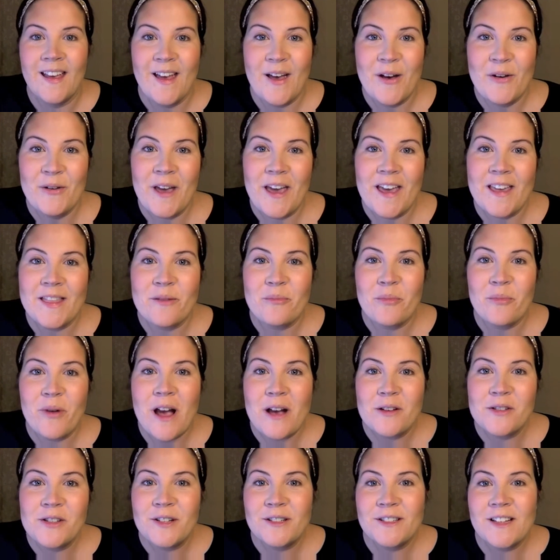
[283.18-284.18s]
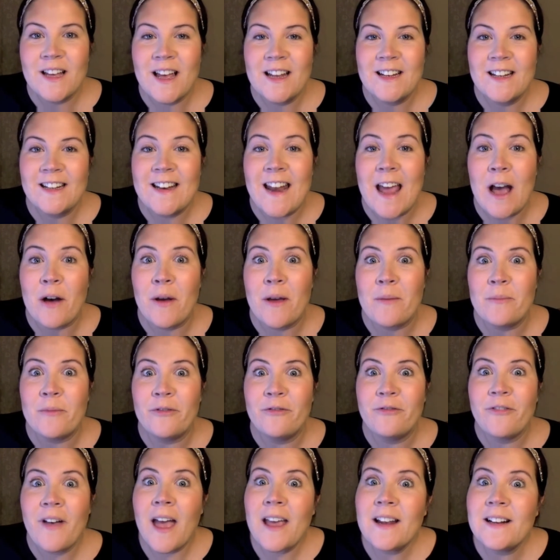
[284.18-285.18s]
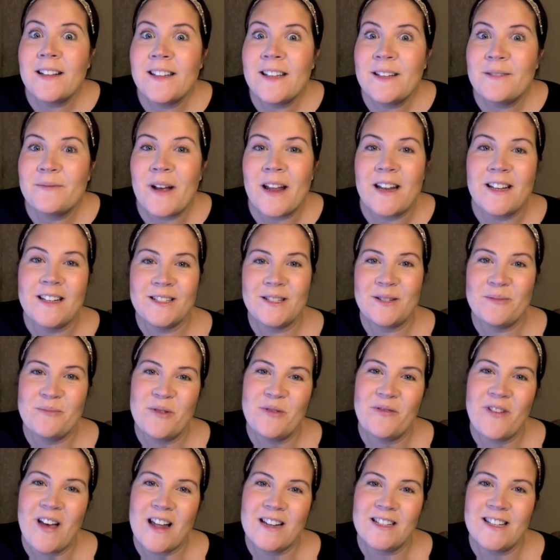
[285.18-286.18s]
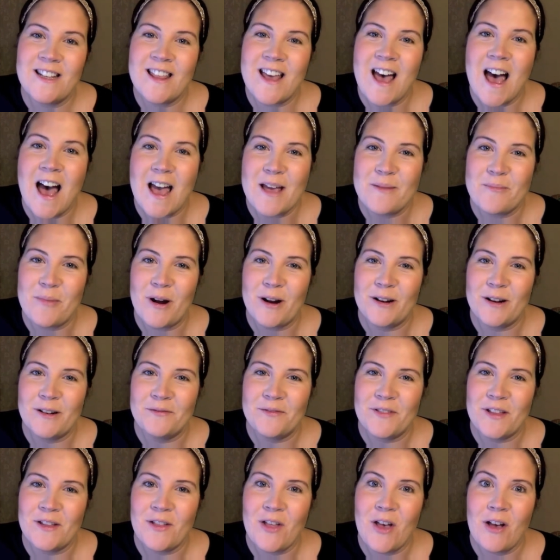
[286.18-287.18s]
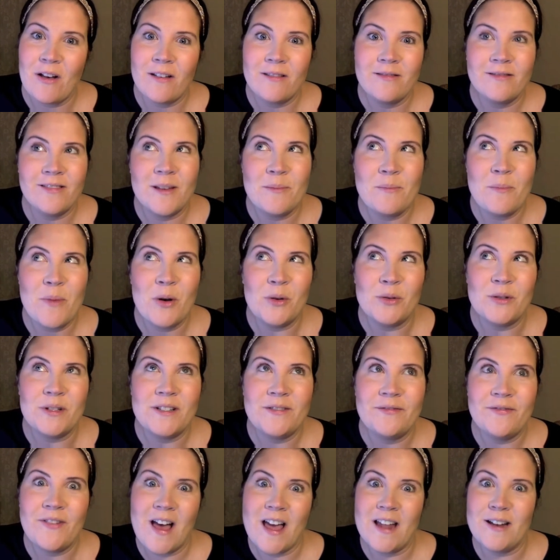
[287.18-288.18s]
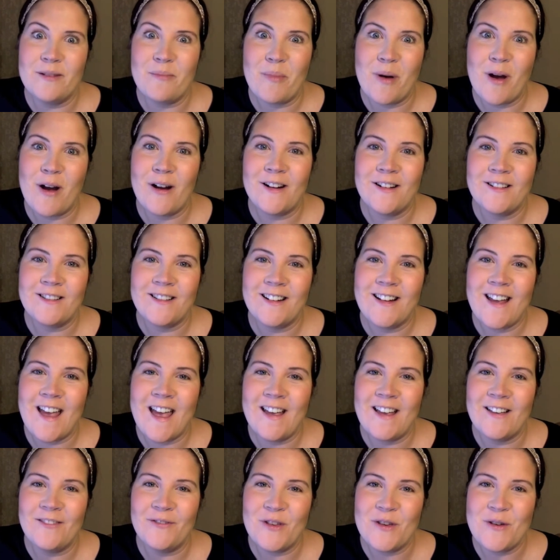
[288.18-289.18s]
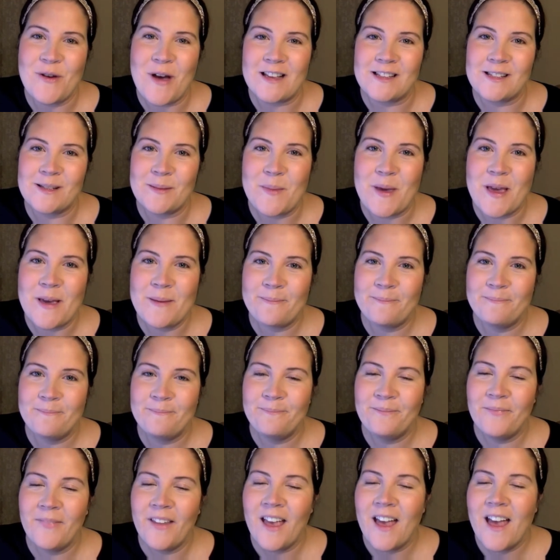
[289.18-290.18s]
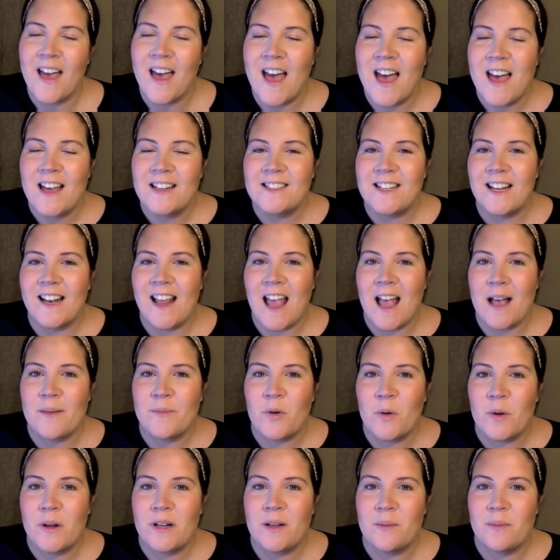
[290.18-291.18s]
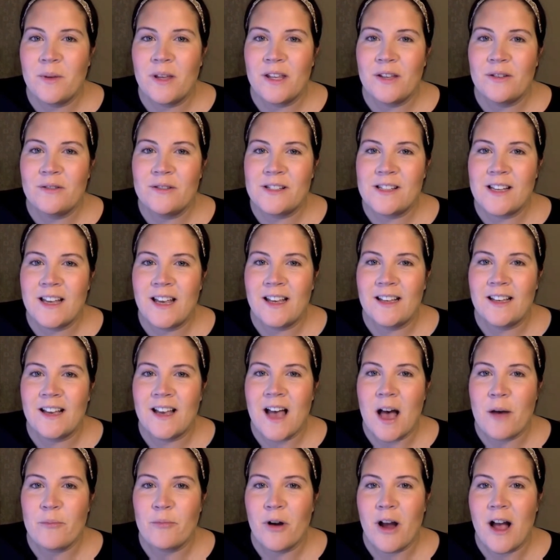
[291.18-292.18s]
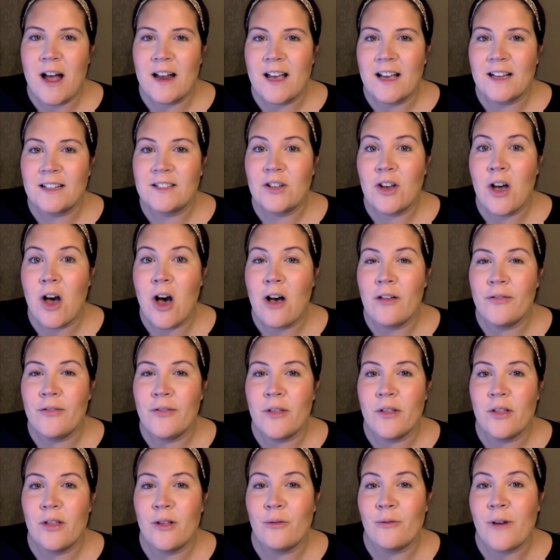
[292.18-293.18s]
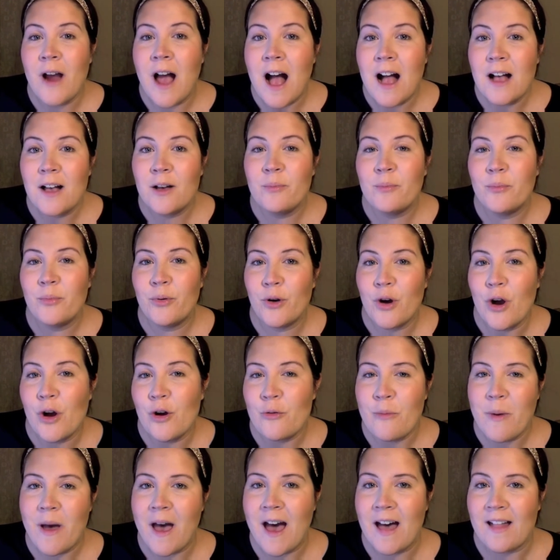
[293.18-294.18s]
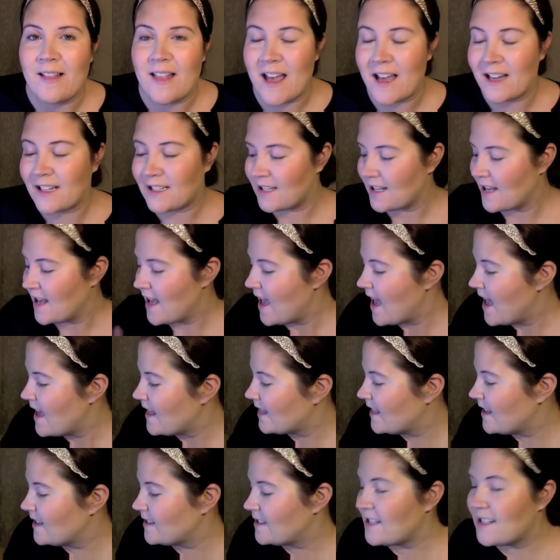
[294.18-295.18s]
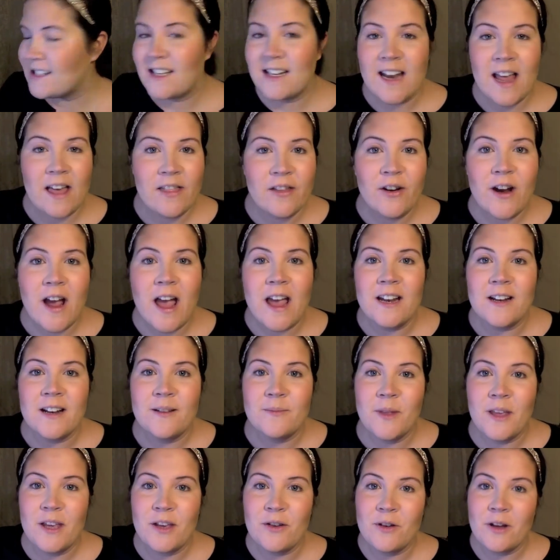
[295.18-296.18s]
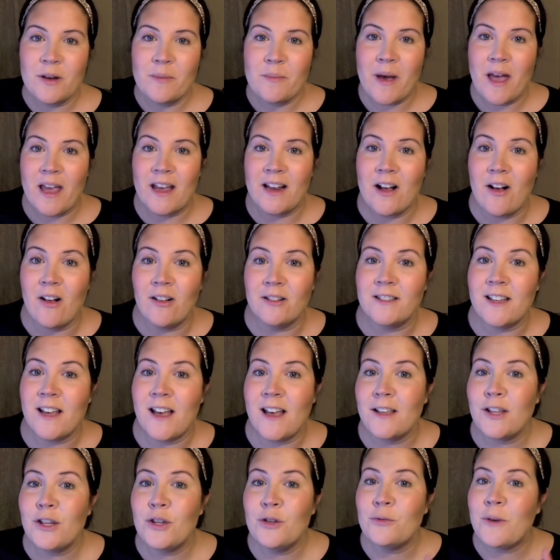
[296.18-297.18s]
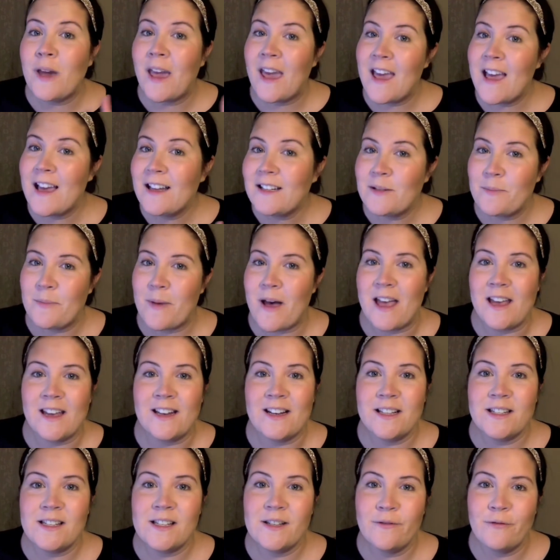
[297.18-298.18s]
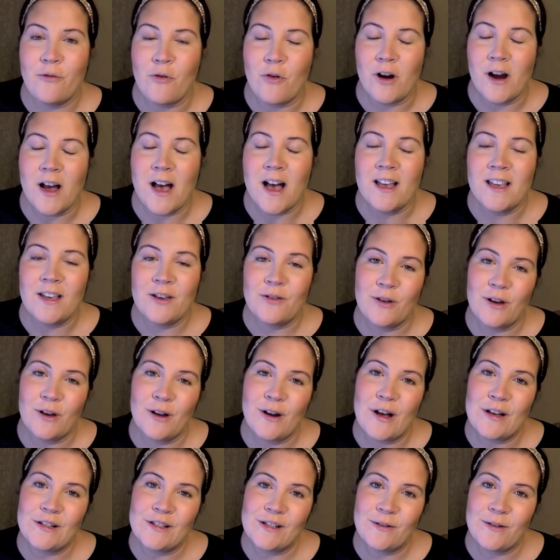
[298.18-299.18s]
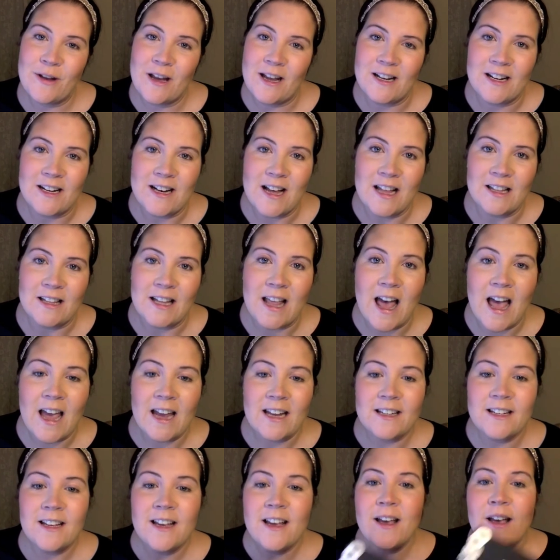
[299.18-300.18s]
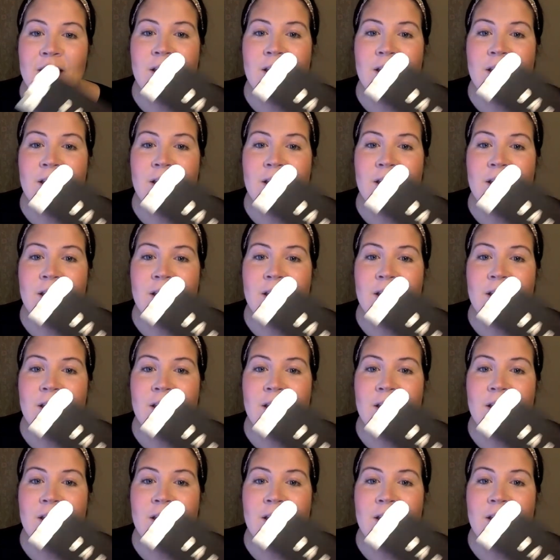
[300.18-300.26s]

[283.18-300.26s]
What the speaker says: Okay, the brows are done, and now I'm finally ready to move on to the eye part of the look, the most fun part, if you ask me. Today I'm going to be using a product called the Lorac Pro Palette. This is another item that you can buy at Ulta. You can't buy it at Sephora. You can also get it online.